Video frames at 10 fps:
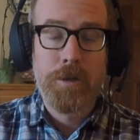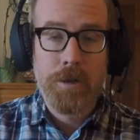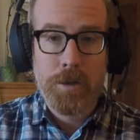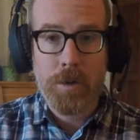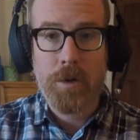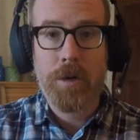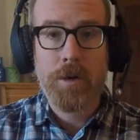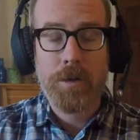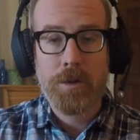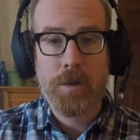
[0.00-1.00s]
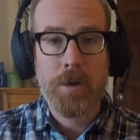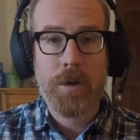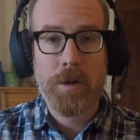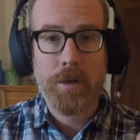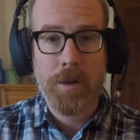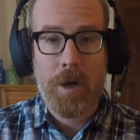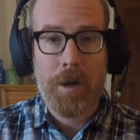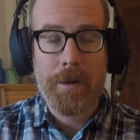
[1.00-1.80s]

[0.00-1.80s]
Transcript: short, short, long.